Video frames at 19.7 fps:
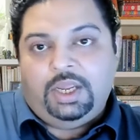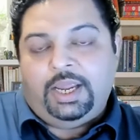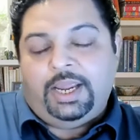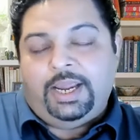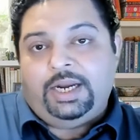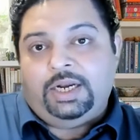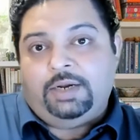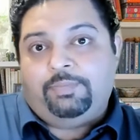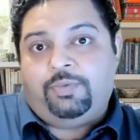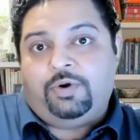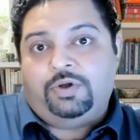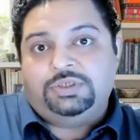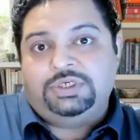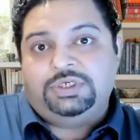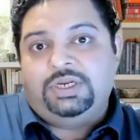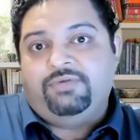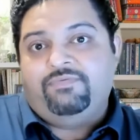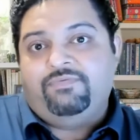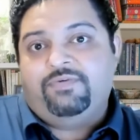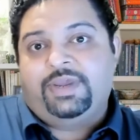And
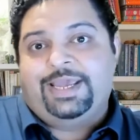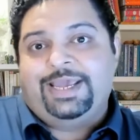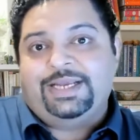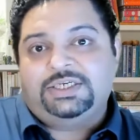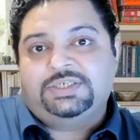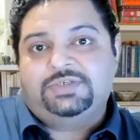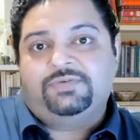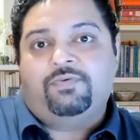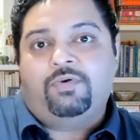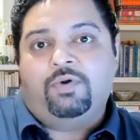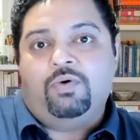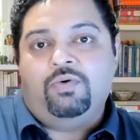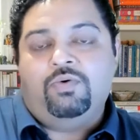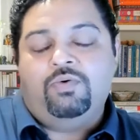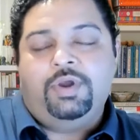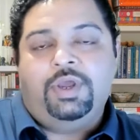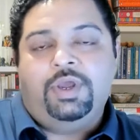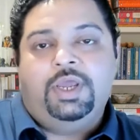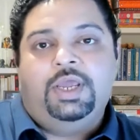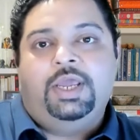positive cash
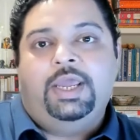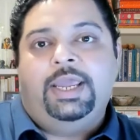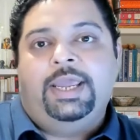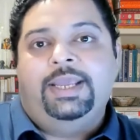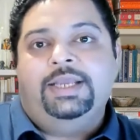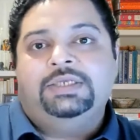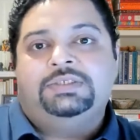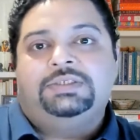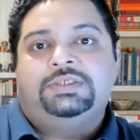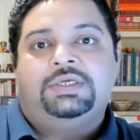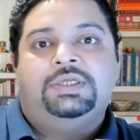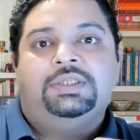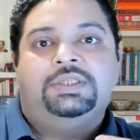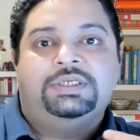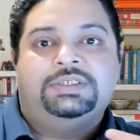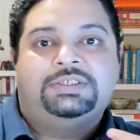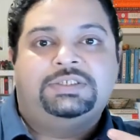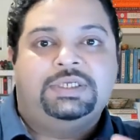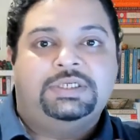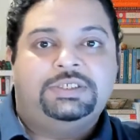flow is
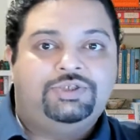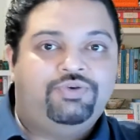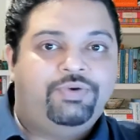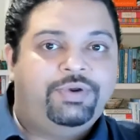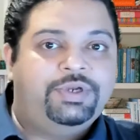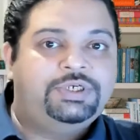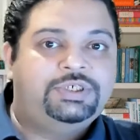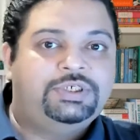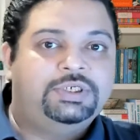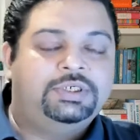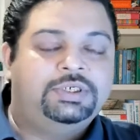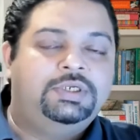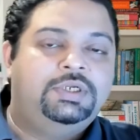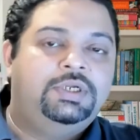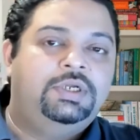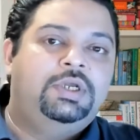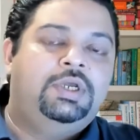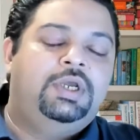the situation